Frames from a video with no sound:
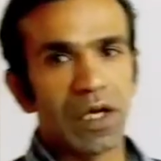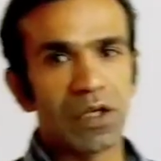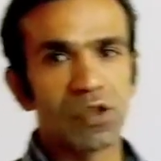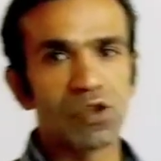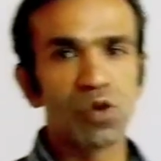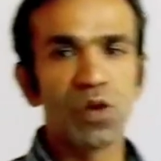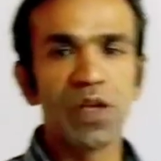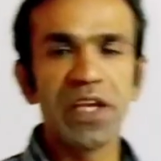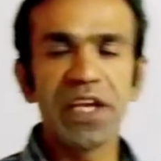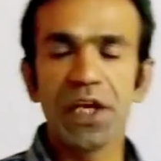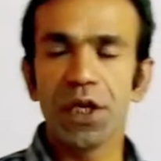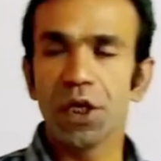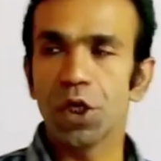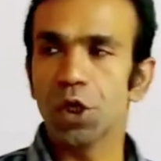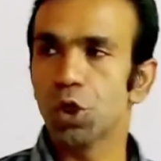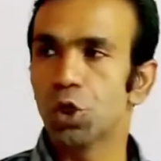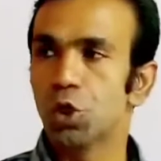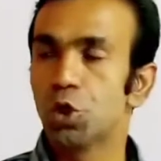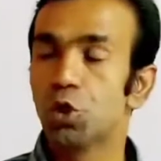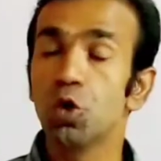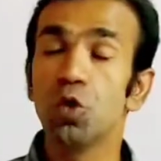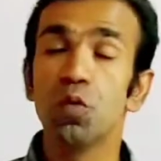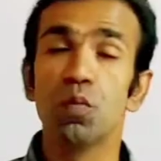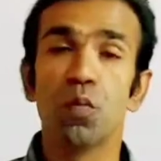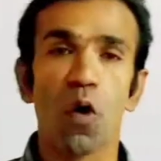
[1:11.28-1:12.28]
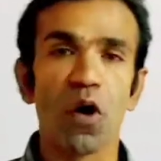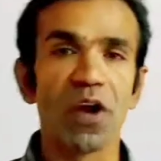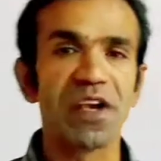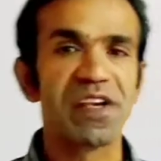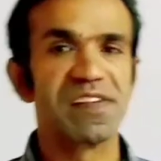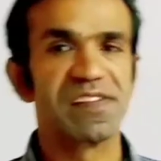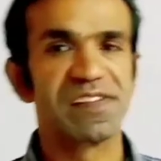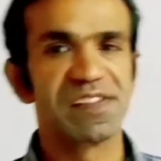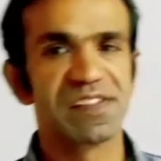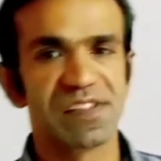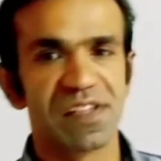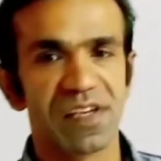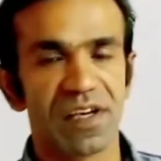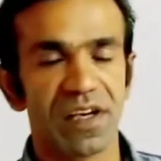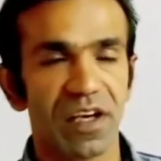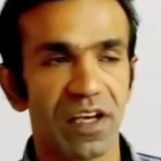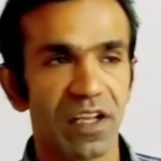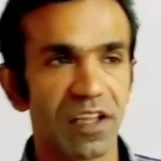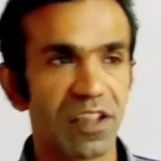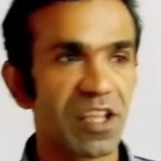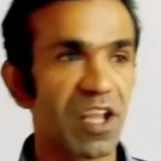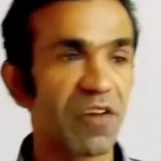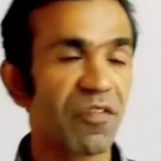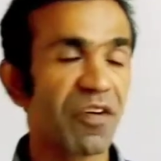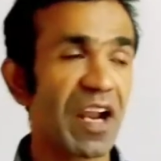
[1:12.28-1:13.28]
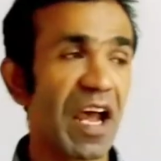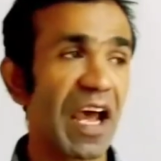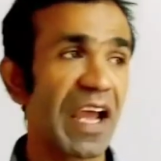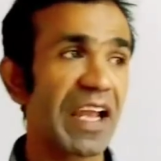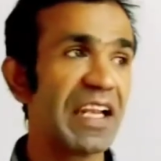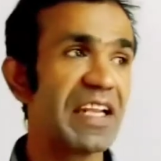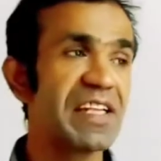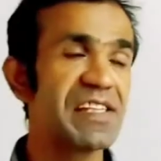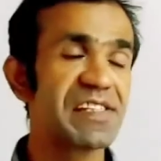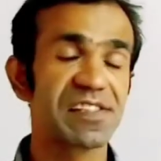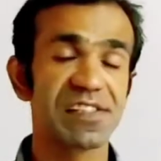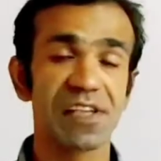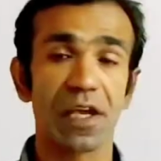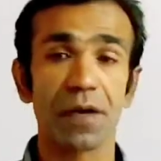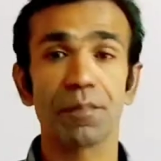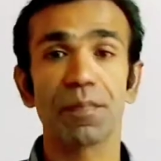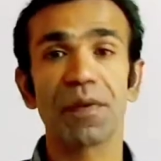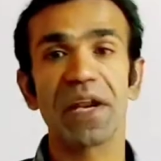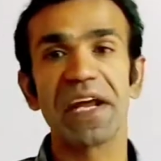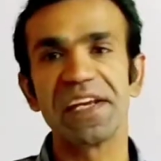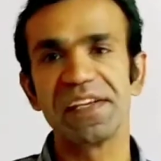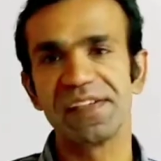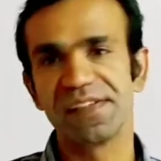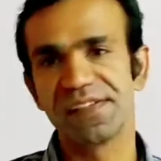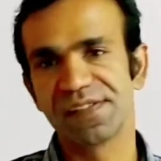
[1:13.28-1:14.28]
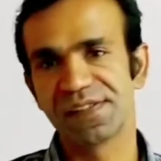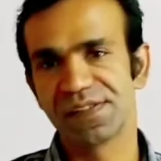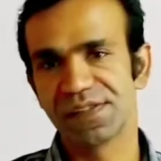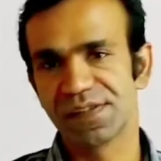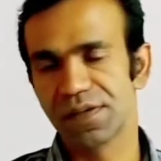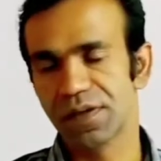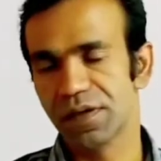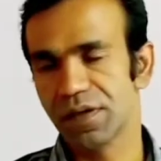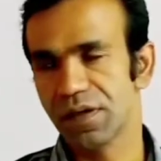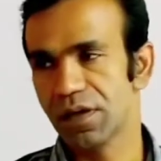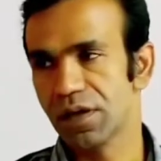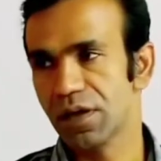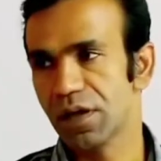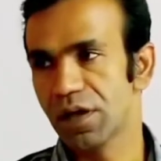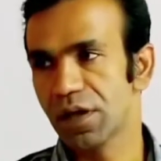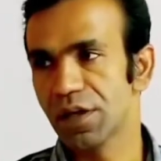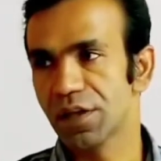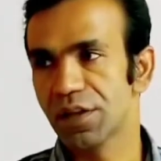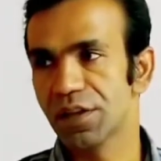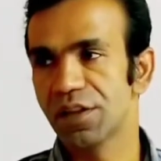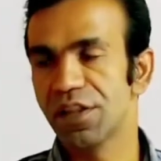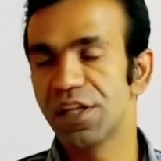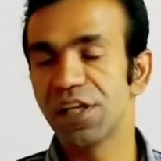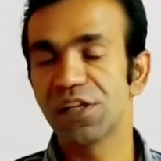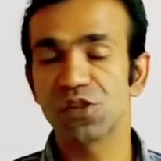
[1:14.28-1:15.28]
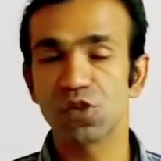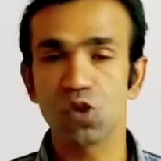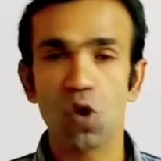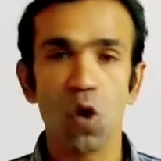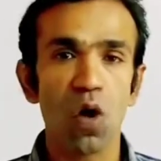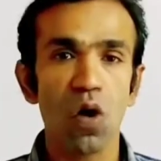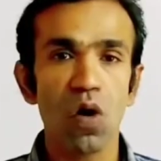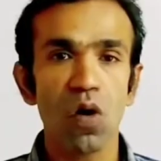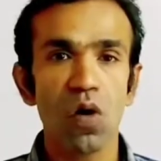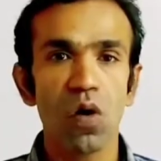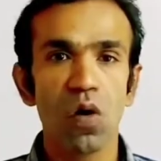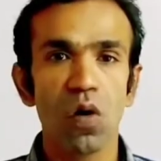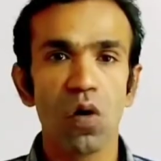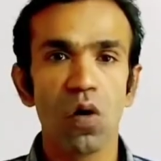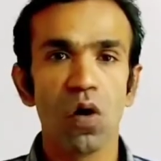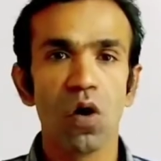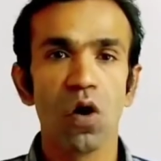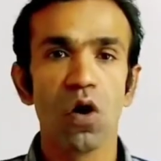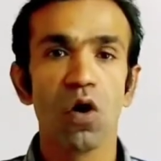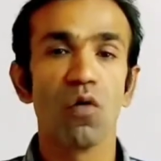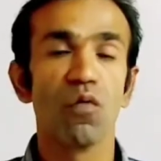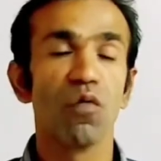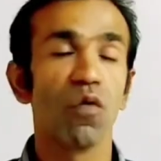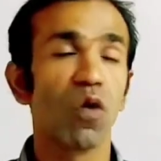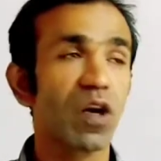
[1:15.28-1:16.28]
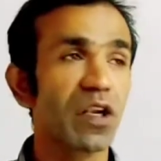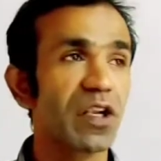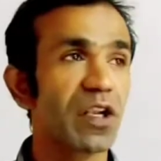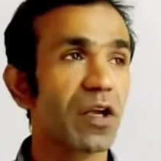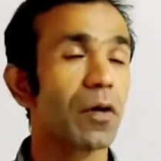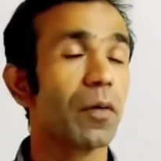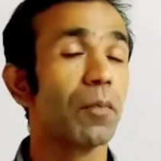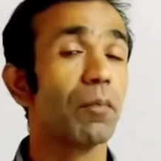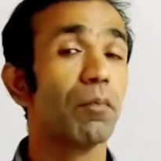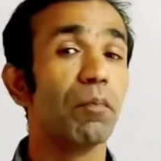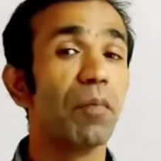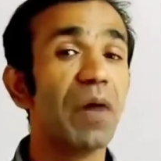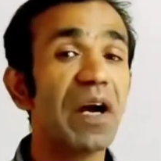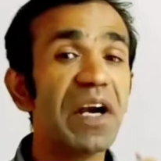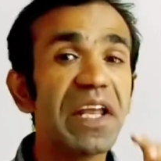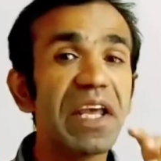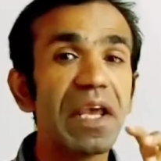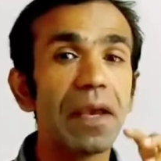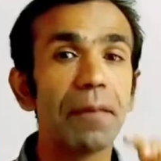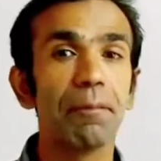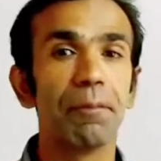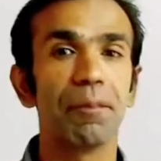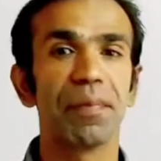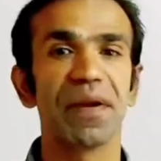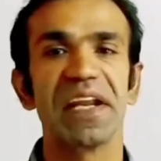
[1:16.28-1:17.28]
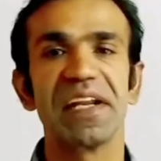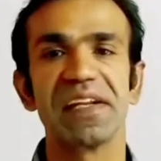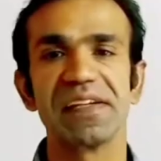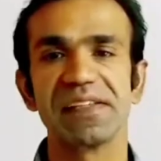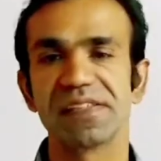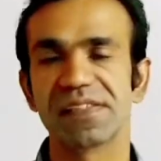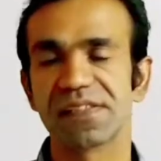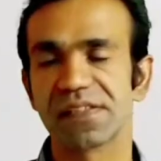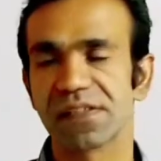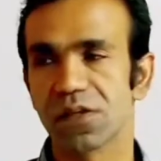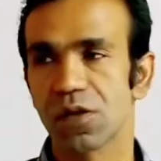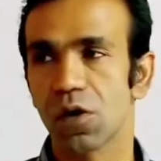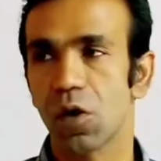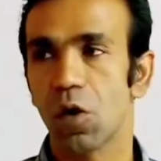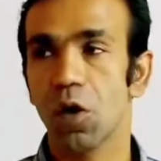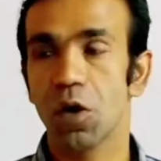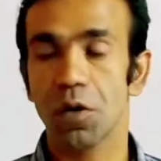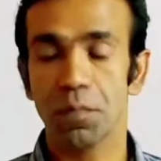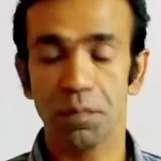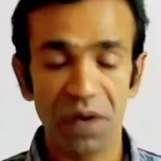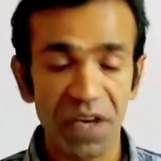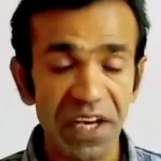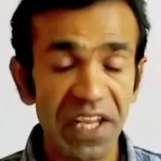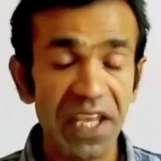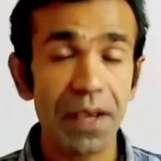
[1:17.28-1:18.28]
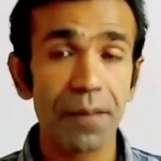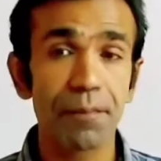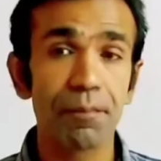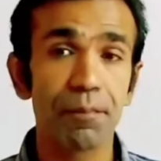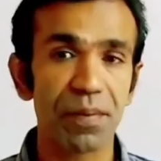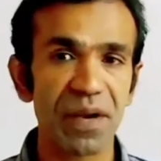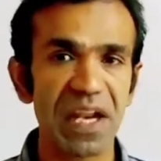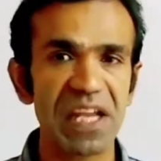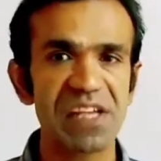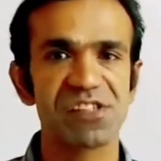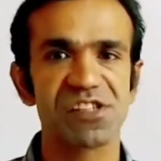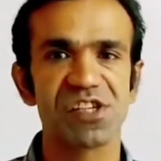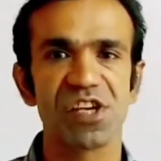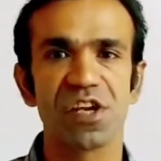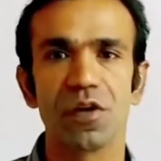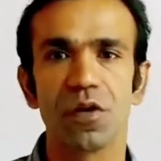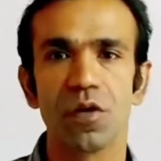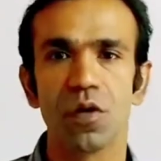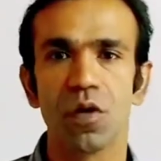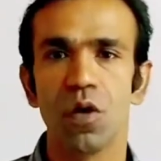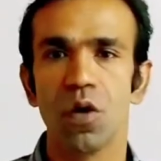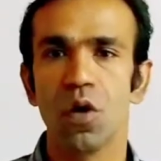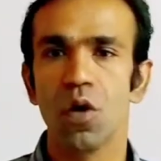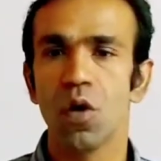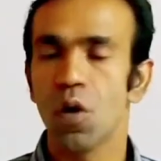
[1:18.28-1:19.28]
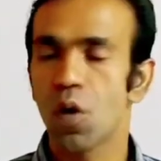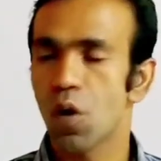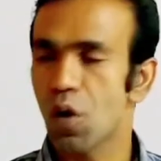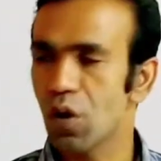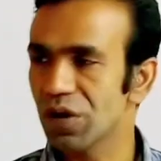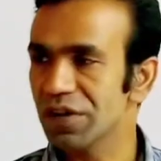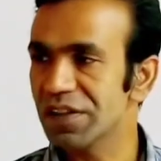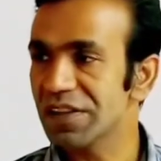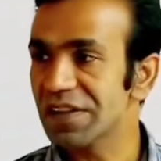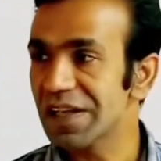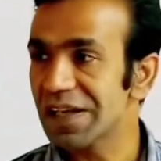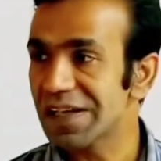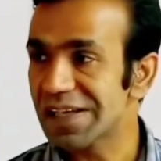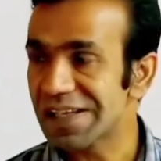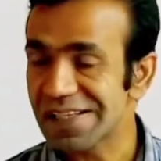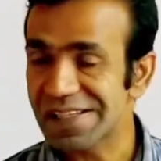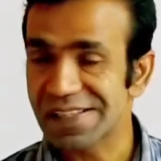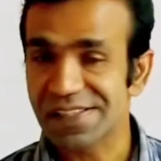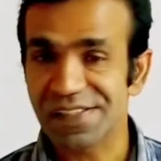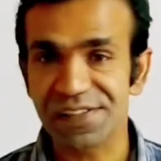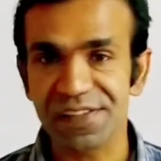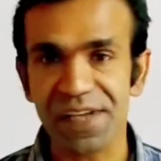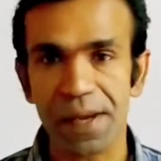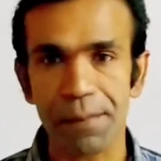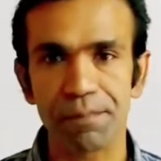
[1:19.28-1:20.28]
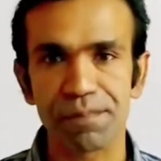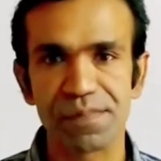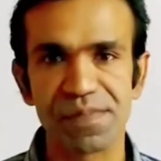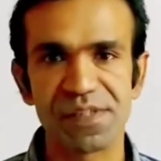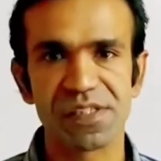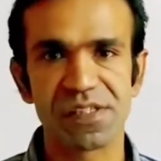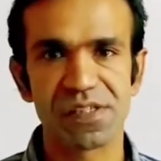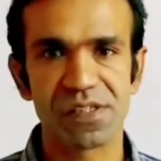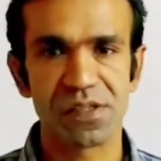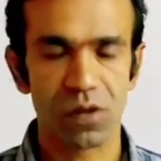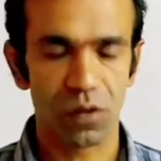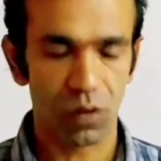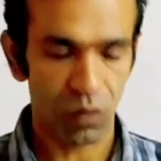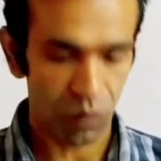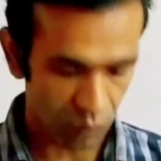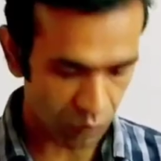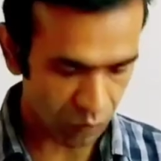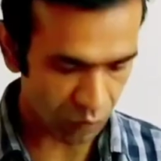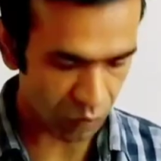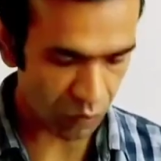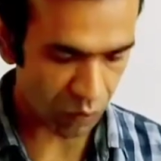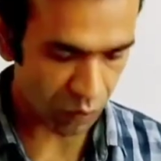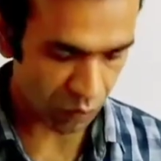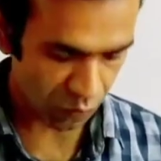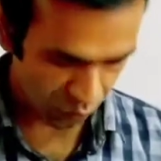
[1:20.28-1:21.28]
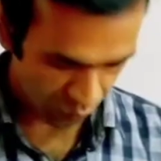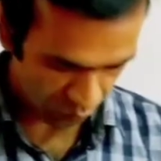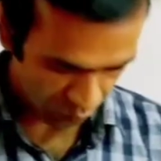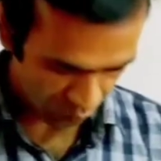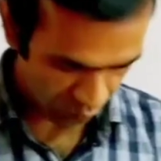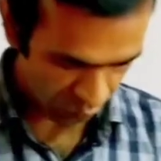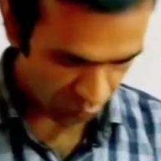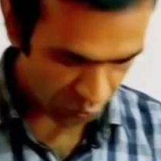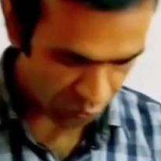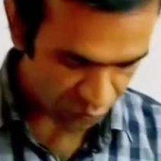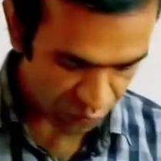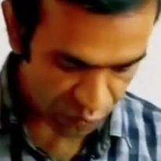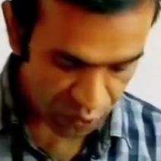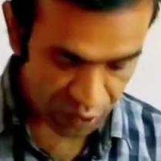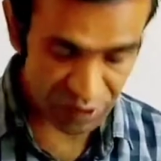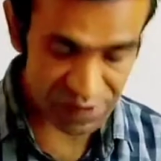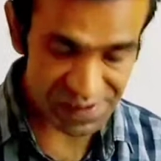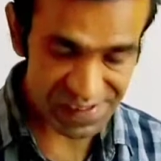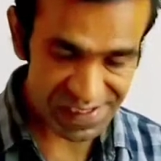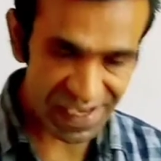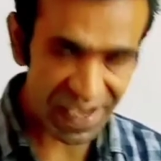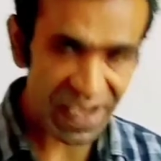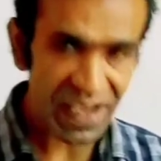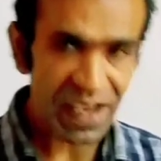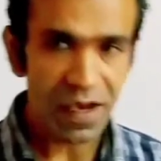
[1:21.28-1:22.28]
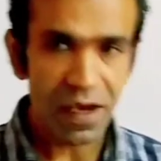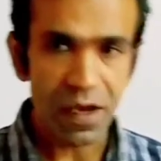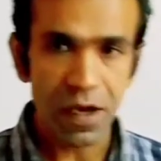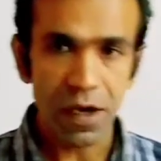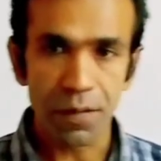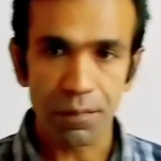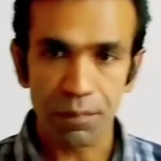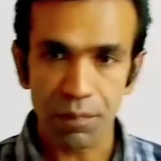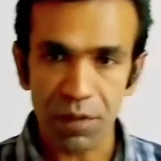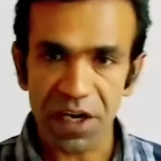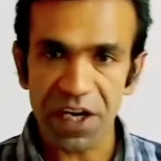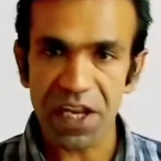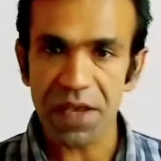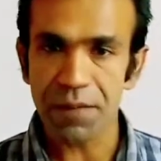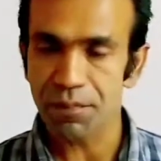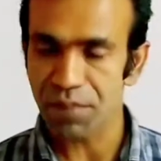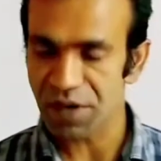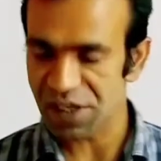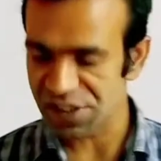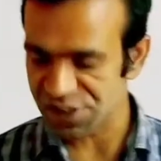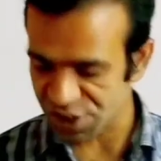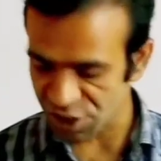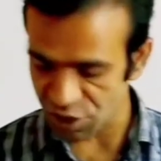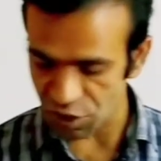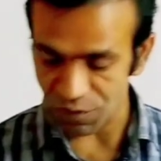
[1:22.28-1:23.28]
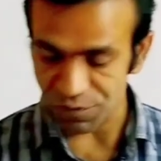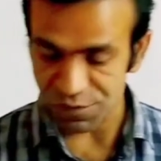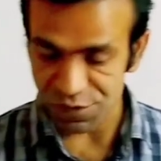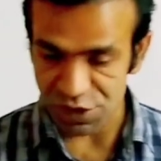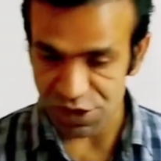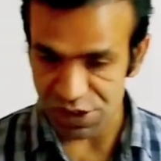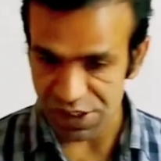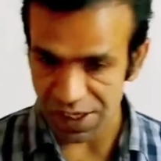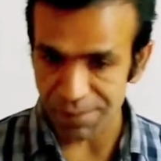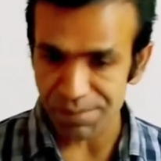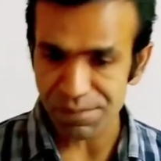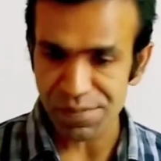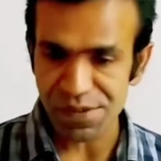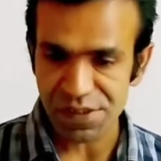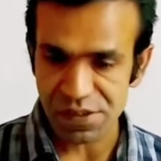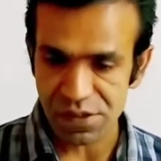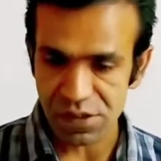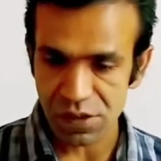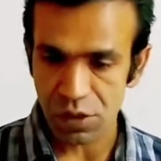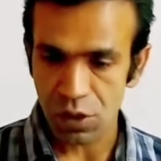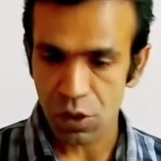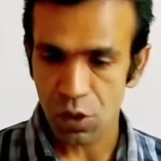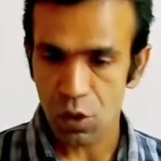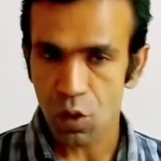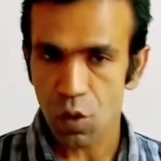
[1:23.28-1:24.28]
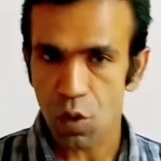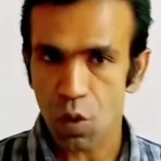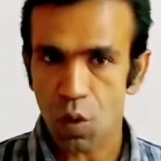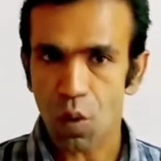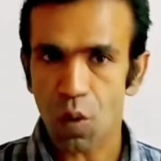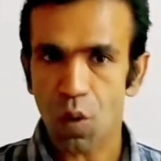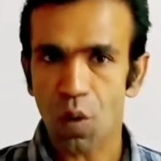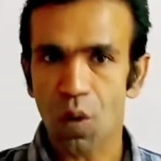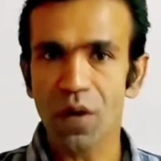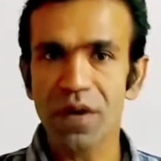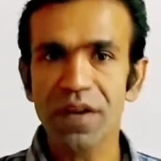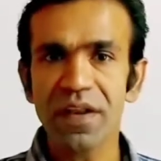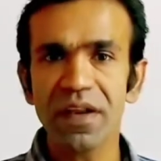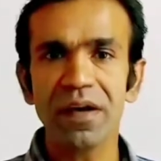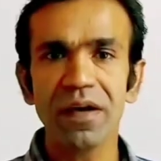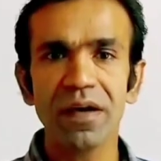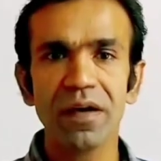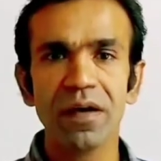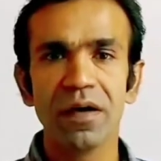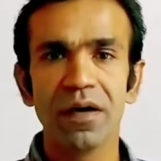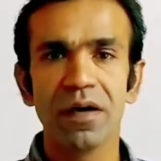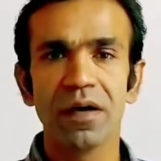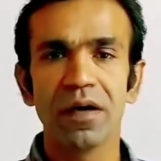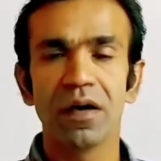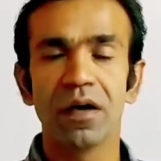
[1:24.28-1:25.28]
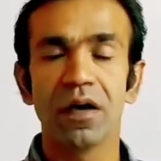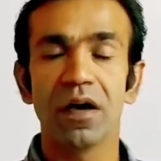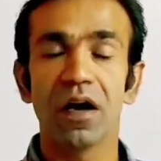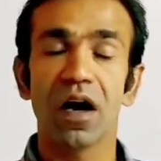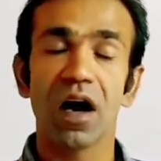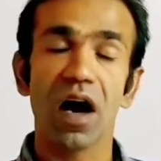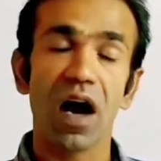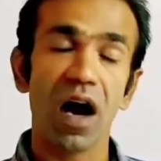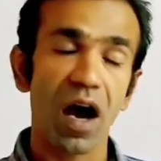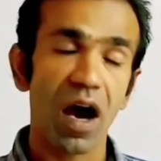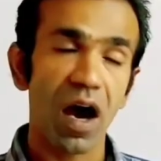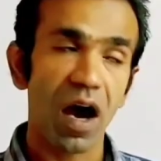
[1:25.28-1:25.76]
Actually, two boys, they were highly surprised. They saw what? Muddy imprints or muddy impression on steps, or you can say muddy impression of steps on